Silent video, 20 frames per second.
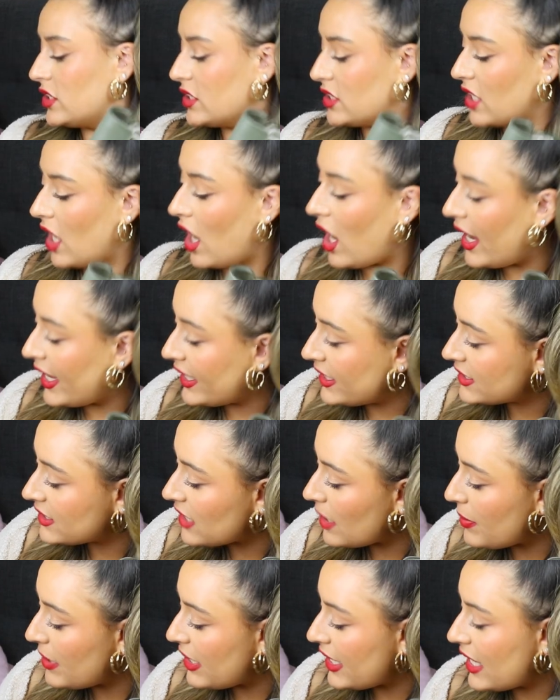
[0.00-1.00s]
Designs,
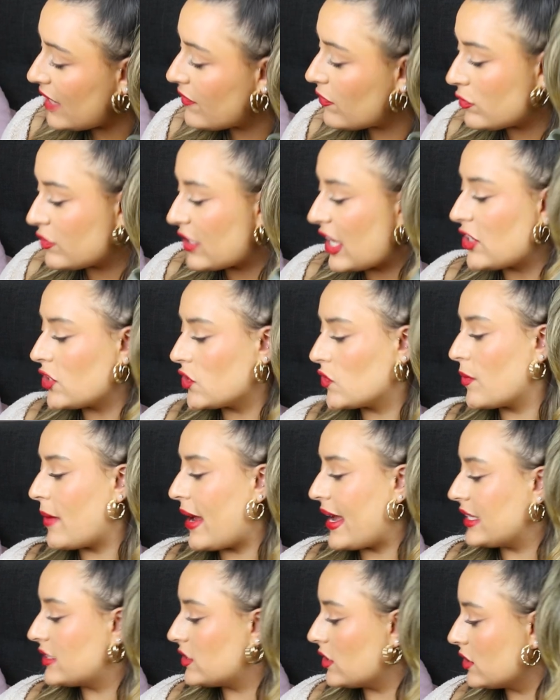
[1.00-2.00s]
I believe. They're just from
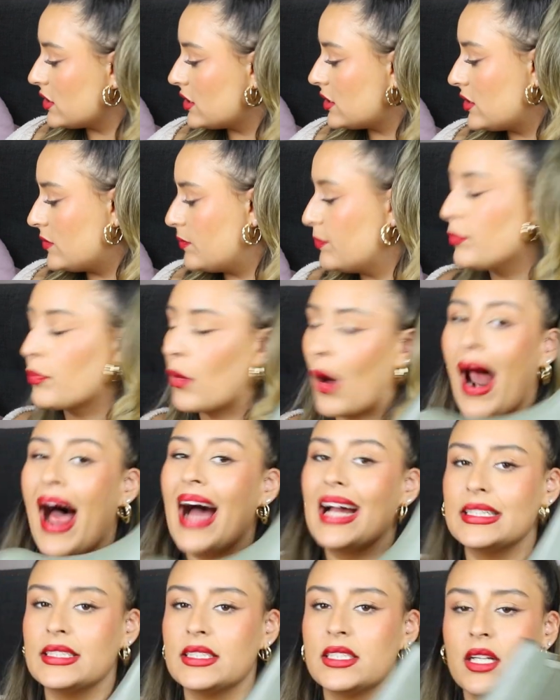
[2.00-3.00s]
ASOS
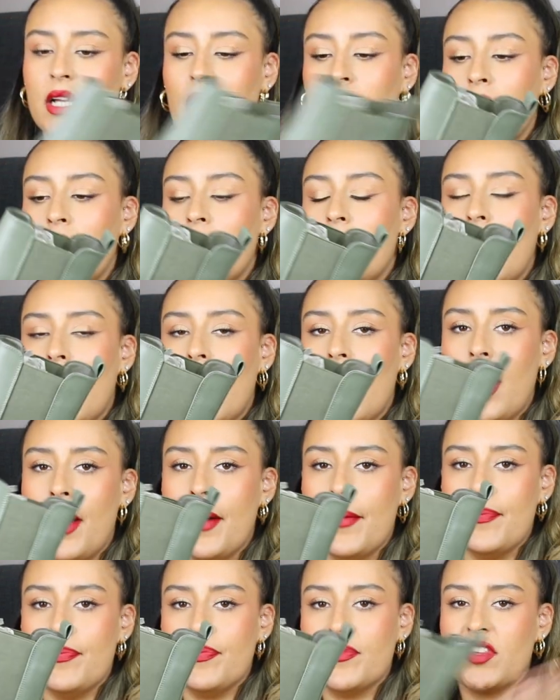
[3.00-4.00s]
brand.
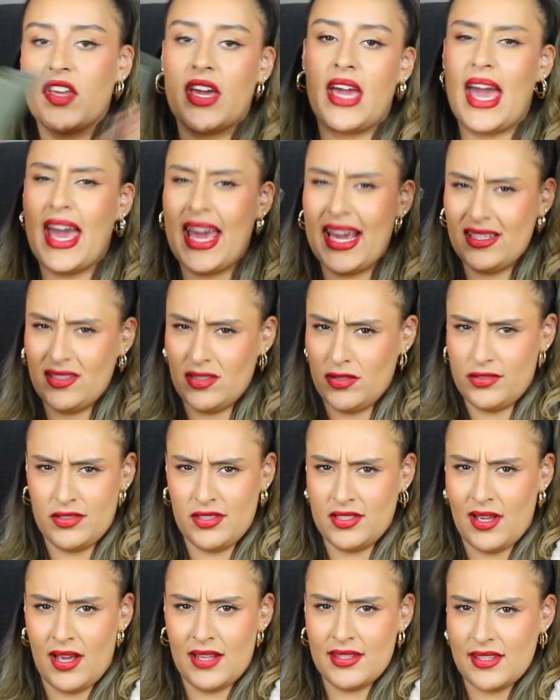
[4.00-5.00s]
So yeah, ASOS
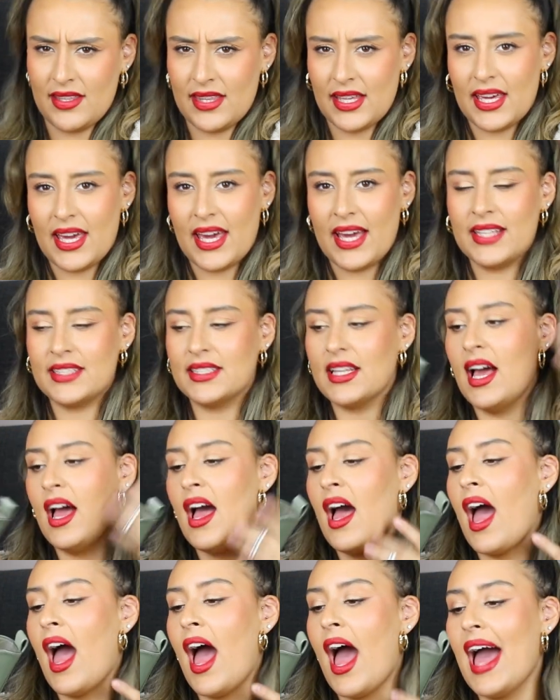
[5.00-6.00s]
Designs, I think it is.
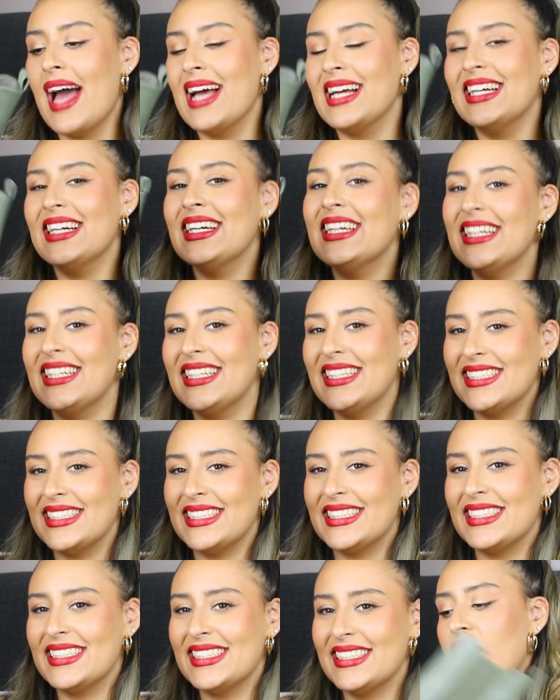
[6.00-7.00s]

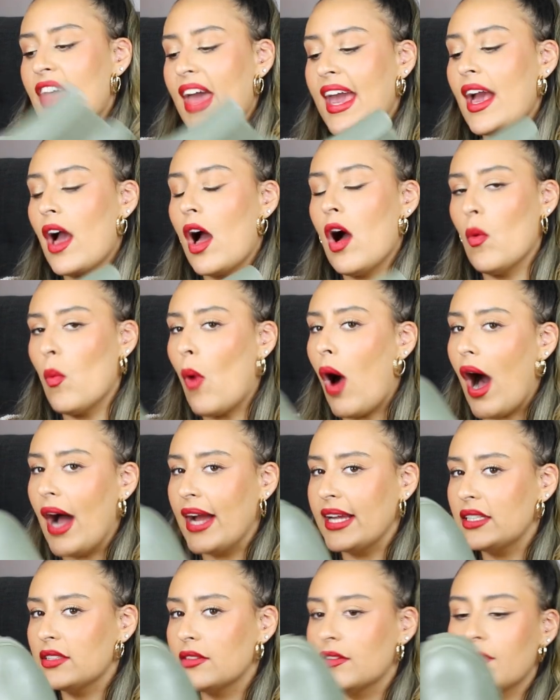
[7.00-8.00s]
They are
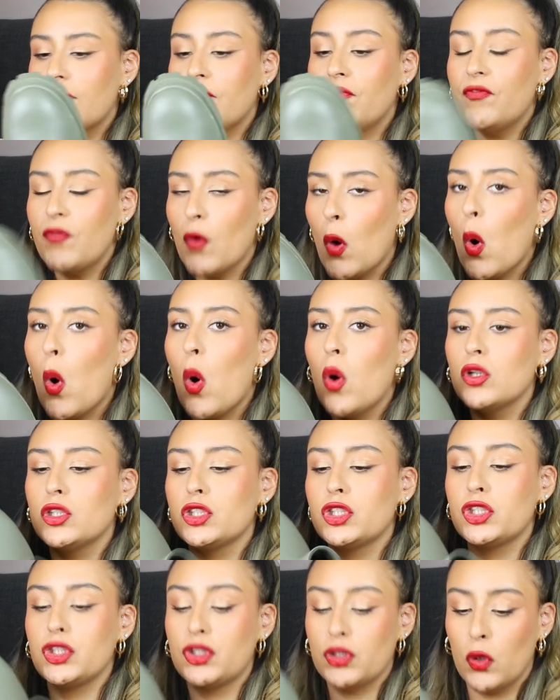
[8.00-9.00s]
wide for
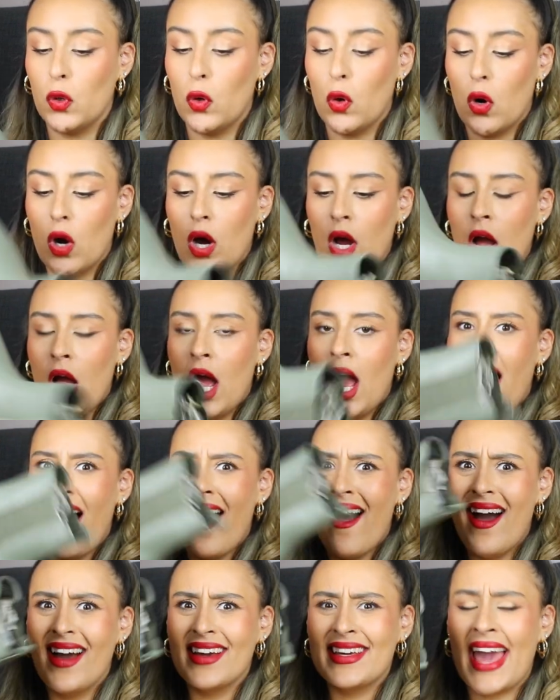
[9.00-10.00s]
sure.
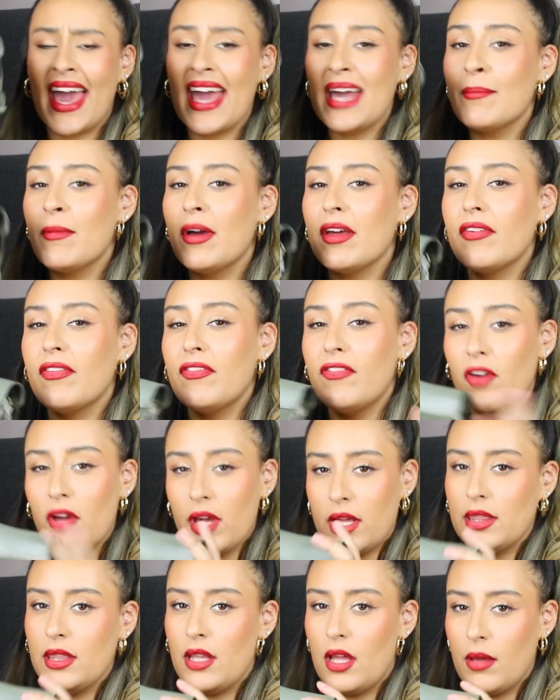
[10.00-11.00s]
Getting my foot
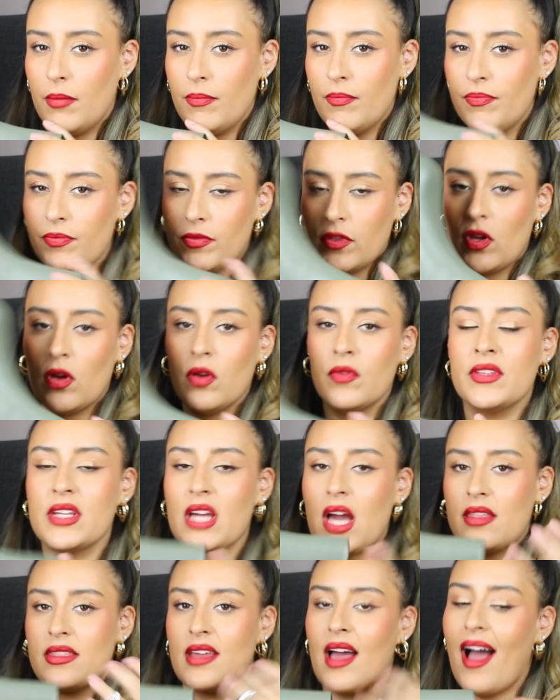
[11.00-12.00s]
in them, on
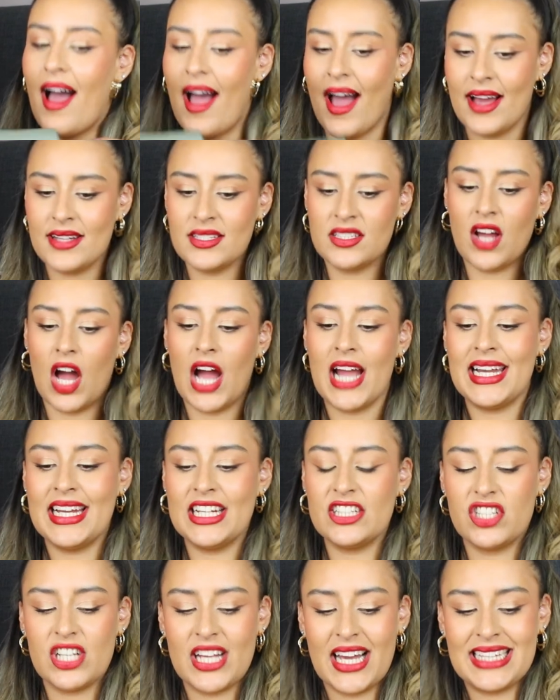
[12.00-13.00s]
the other hand, I
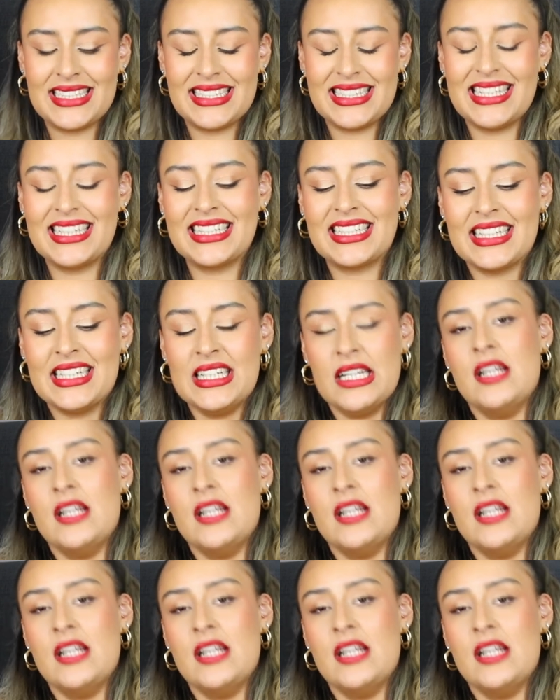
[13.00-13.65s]
literally had to like